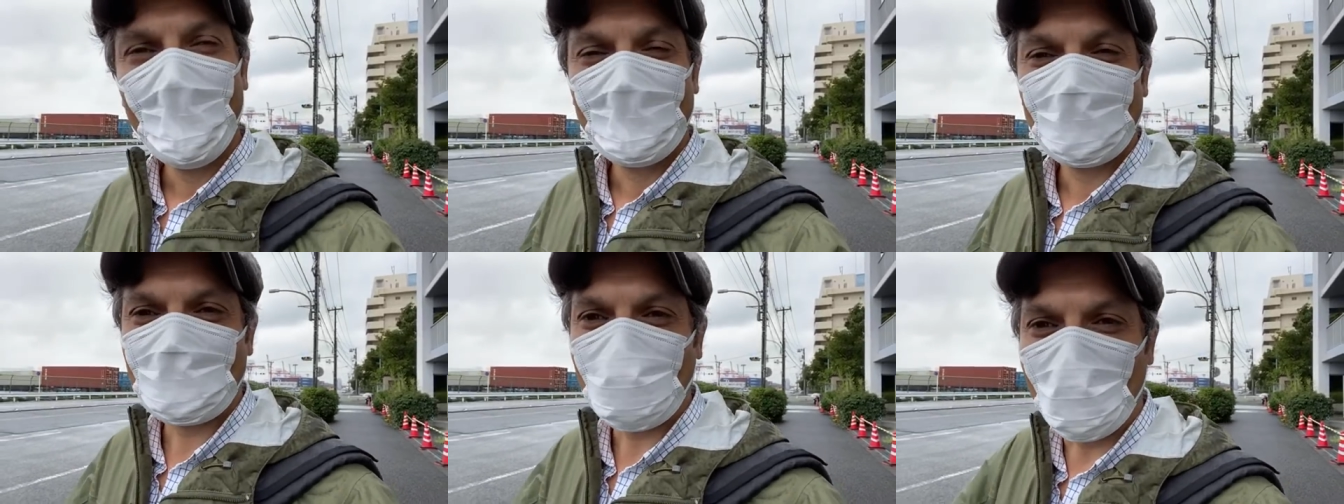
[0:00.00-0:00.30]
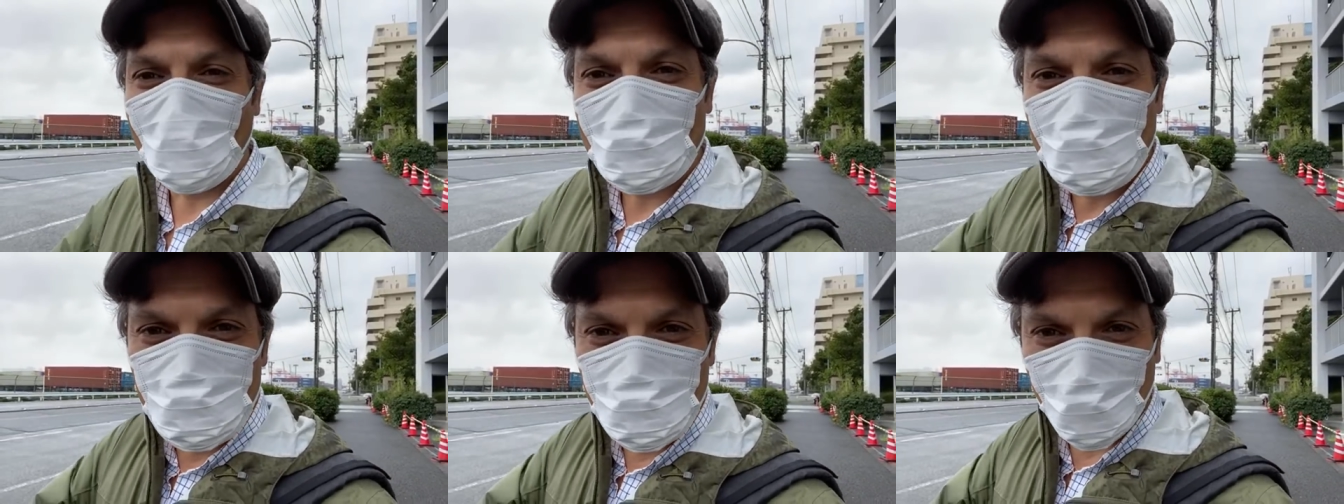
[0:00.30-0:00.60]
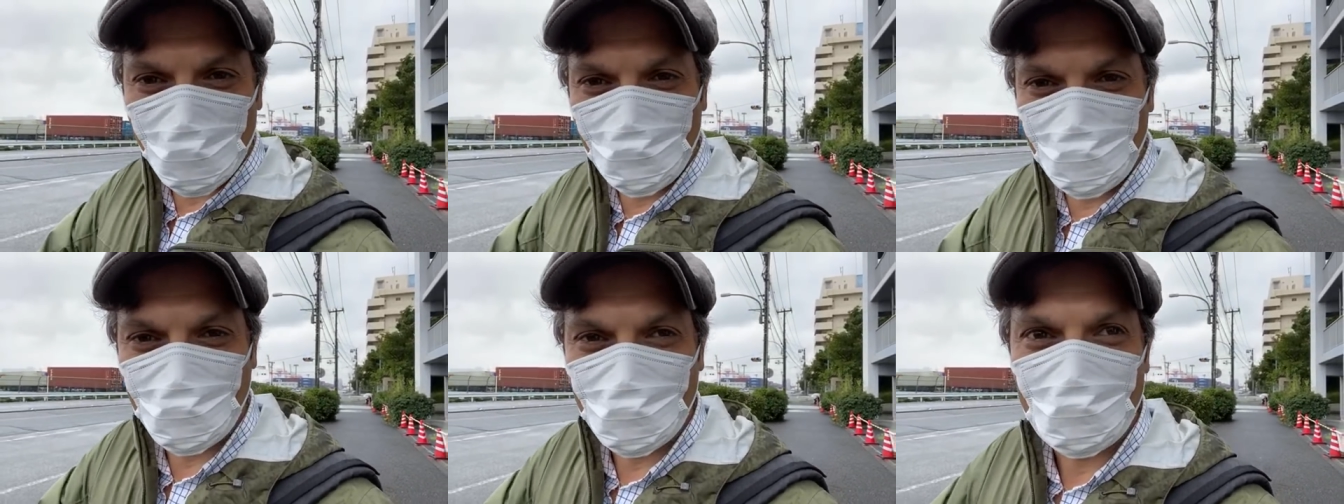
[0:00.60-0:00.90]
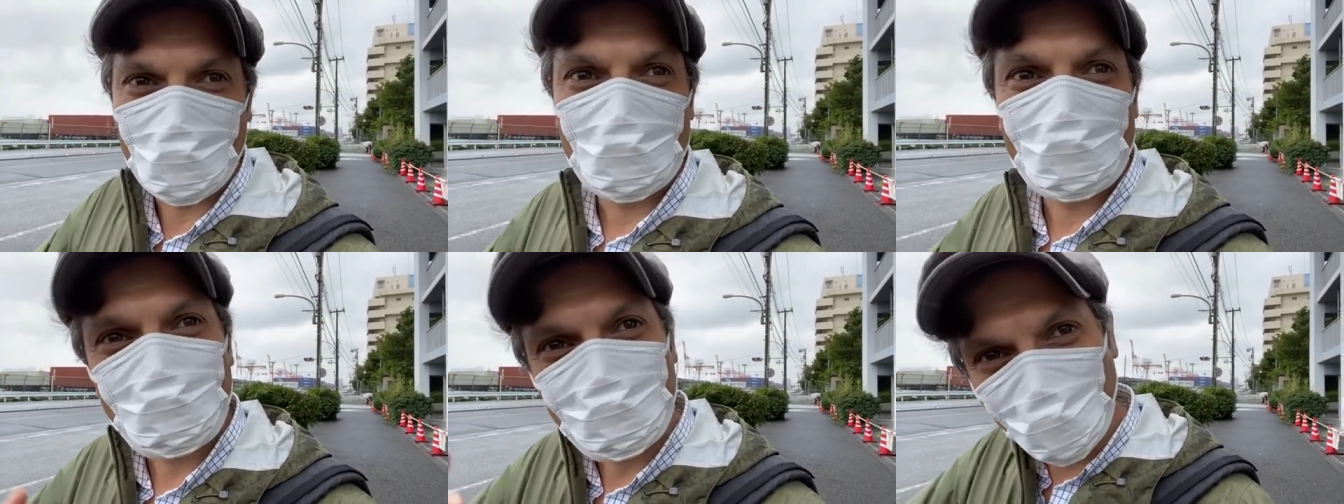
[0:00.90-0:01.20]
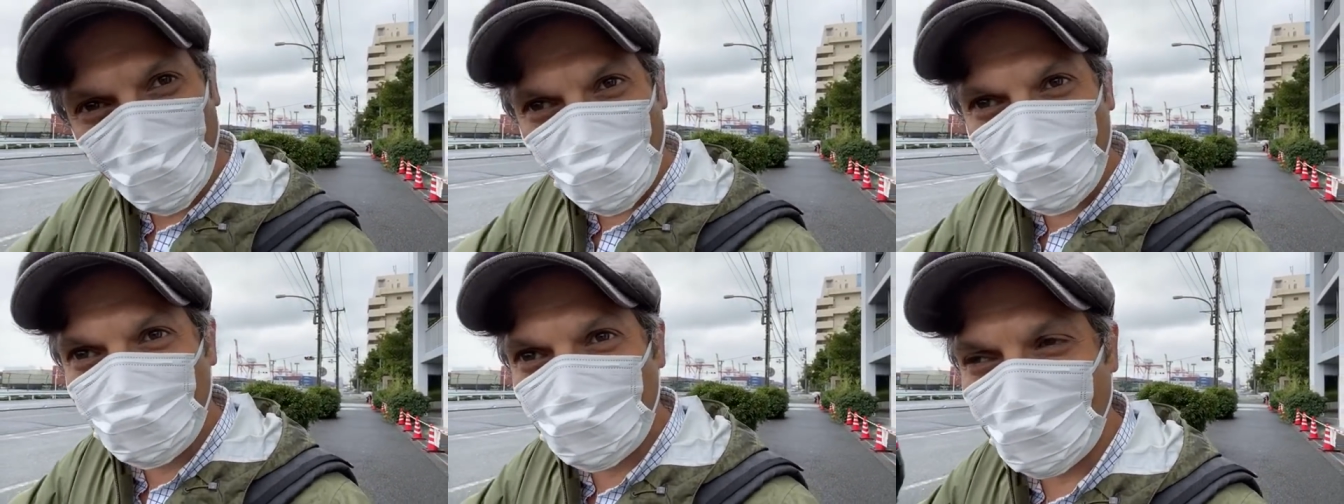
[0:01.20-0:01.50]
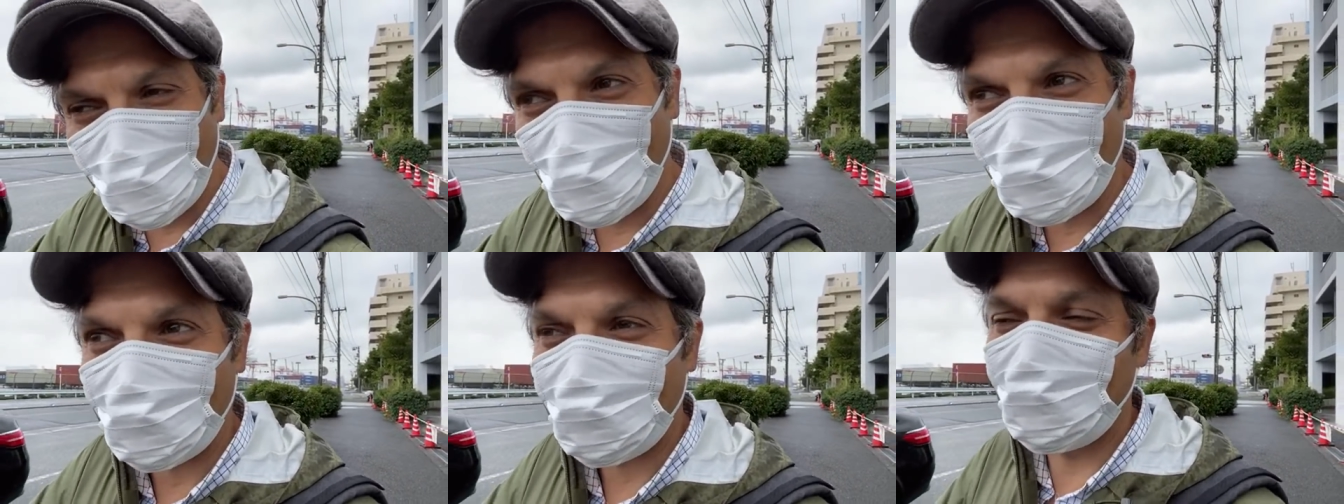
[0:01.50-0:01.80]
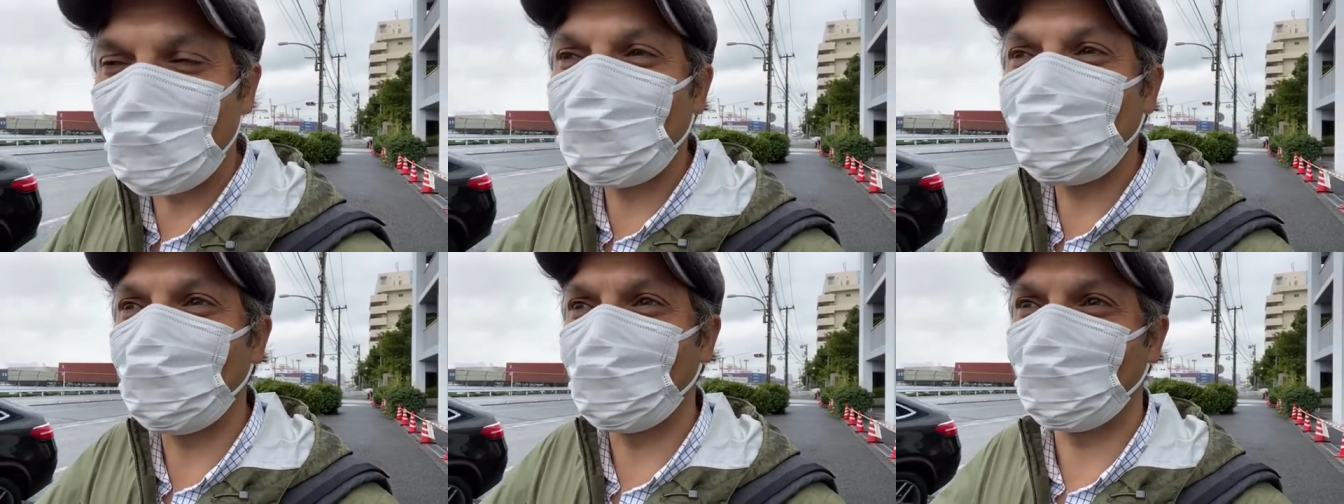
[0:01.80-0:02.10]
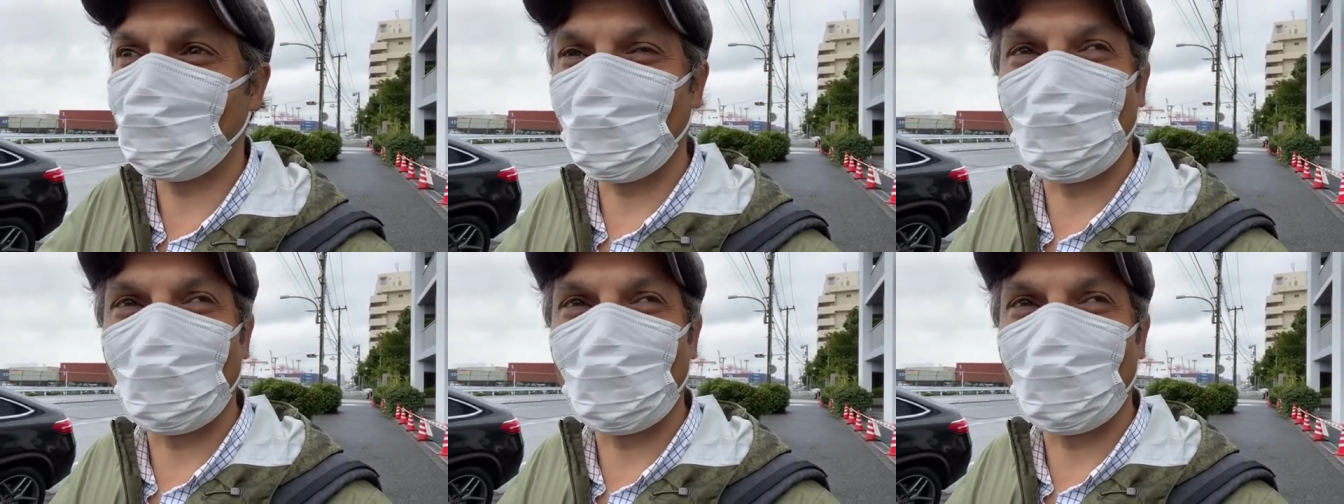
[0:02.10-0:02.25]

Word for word: Tanjobi, birthday, things like